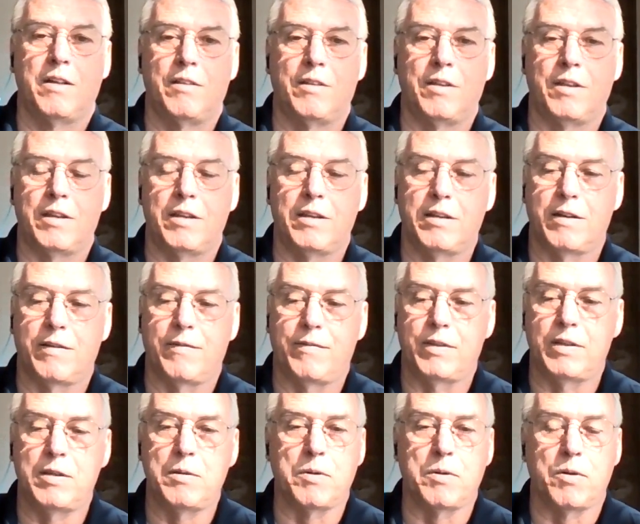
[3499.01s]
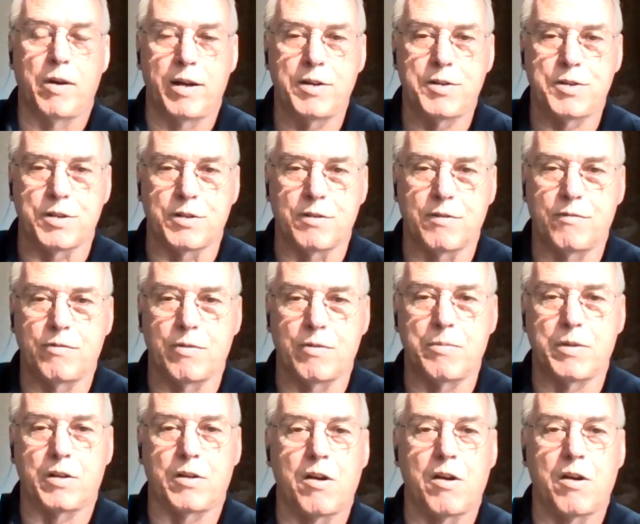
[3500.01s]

the liberation from the